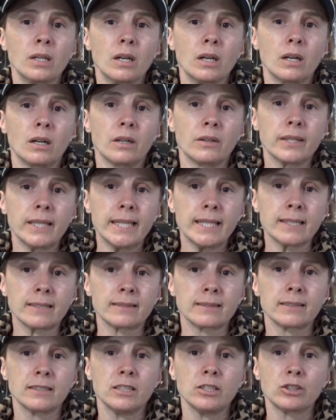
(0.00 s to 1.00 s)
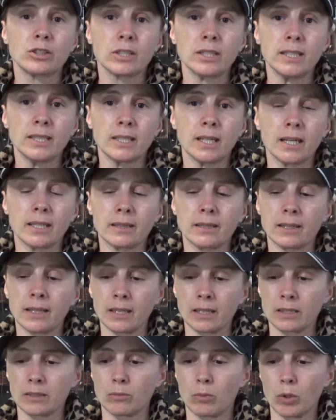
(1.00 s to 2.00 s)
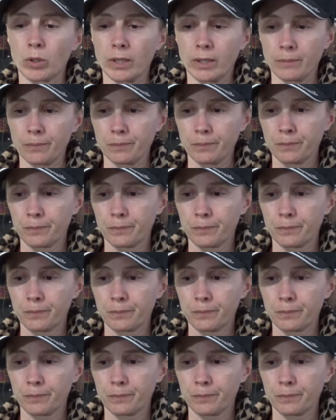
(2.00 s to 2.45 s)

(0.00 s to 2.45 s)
the anesthesia. He died the next morning.